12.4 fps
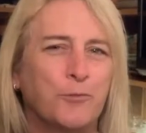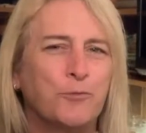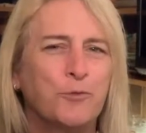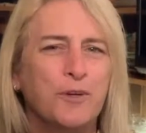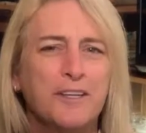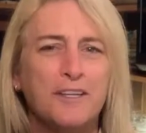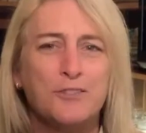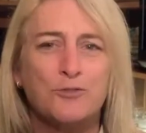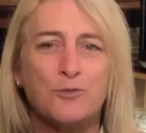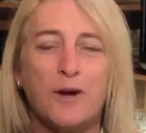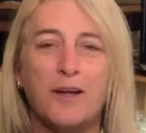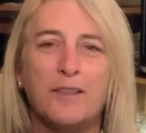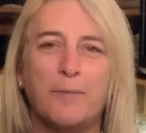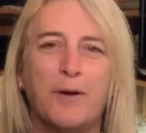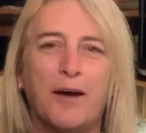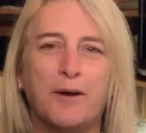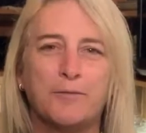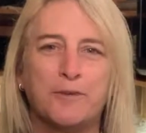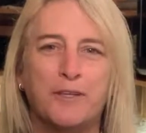really dry them
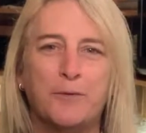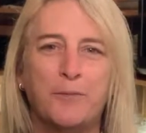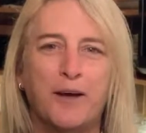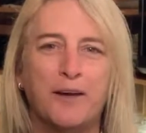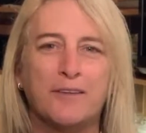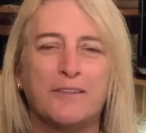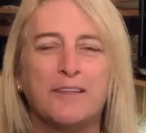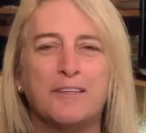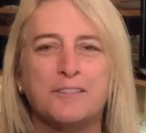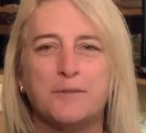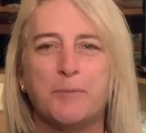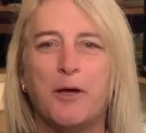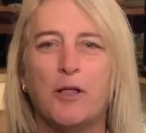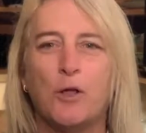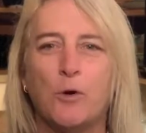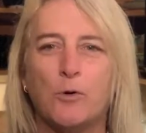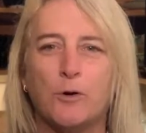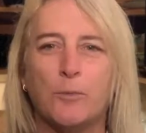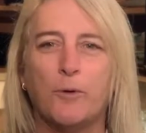out really well, they smell
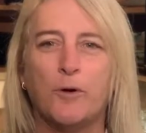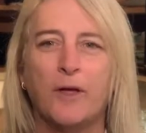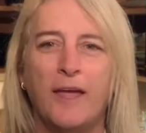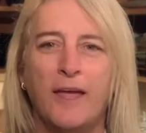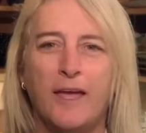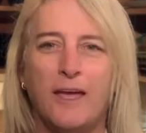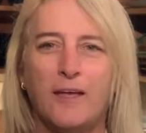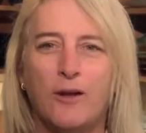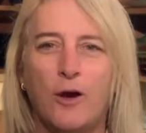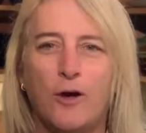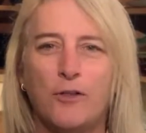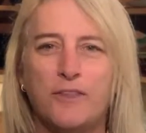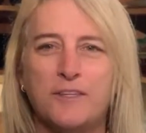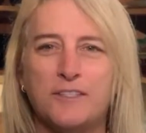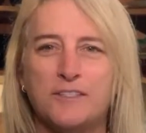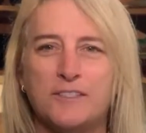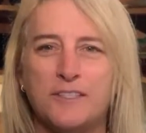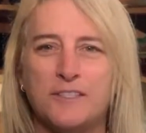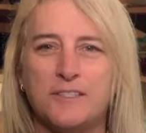horrible. And all
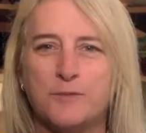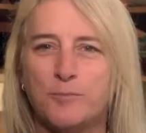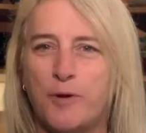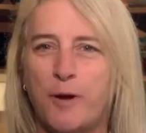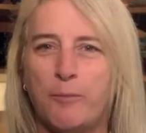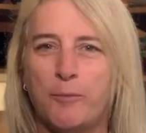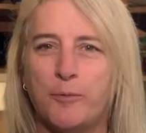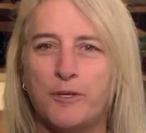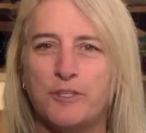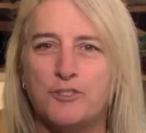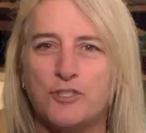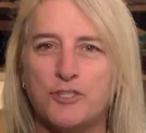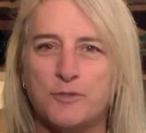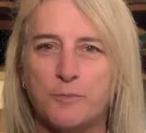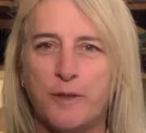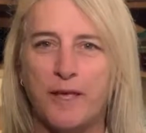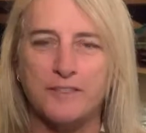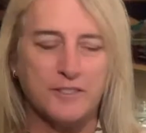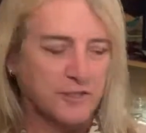this is probably just
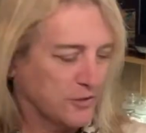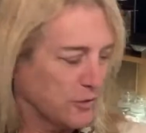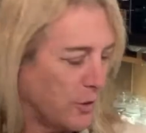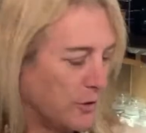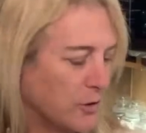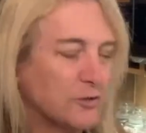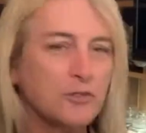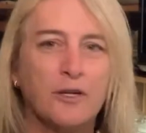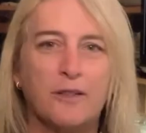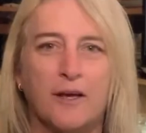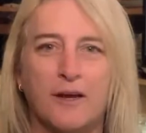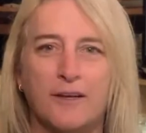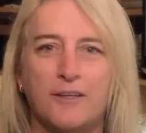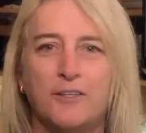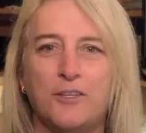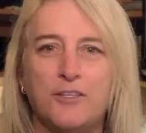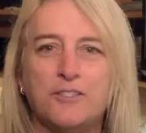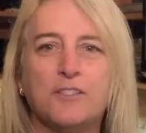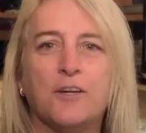plastic. So I looked online, and you
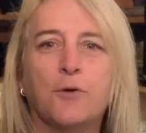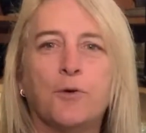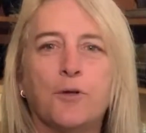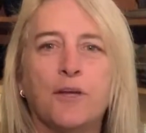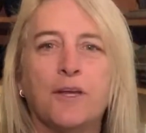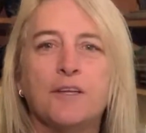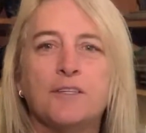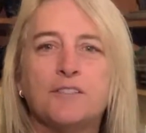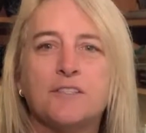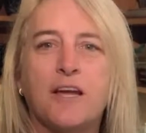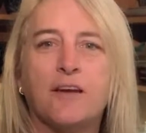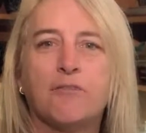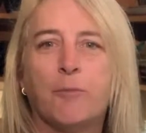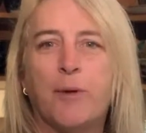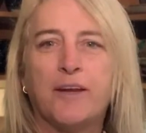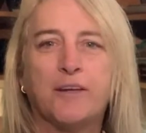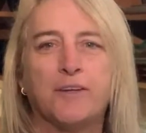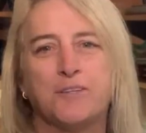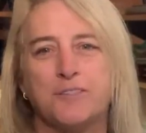can see a whole stack of them
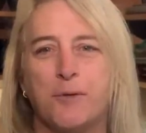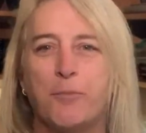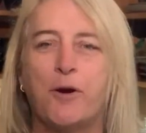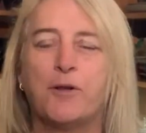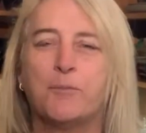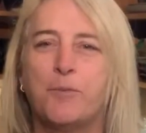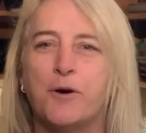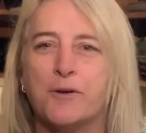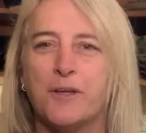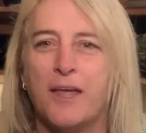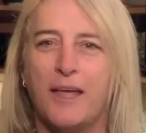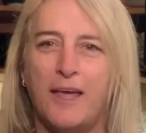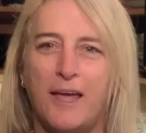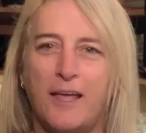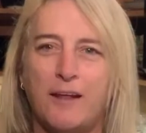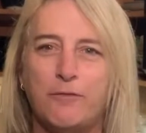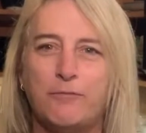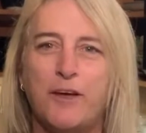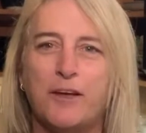back here because I bought in bulk. And
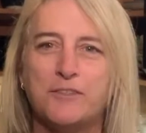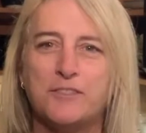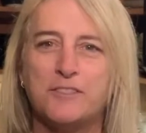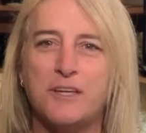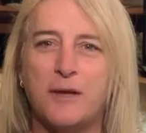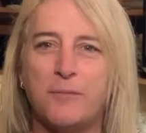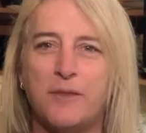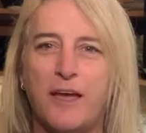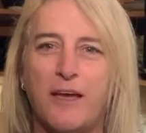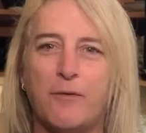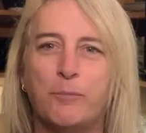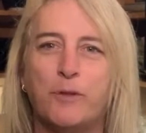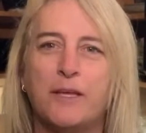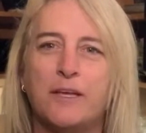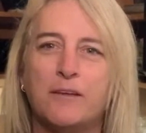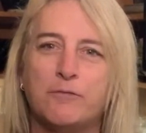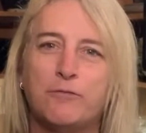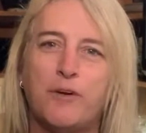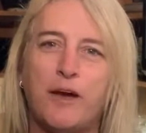I found some that have
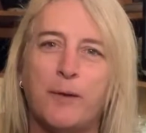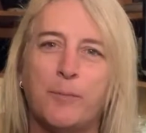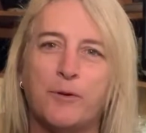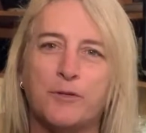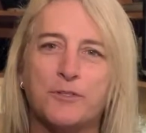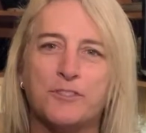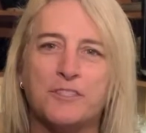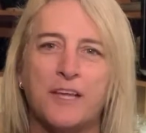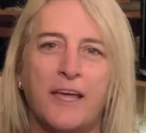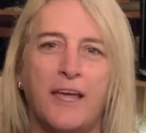plant fibers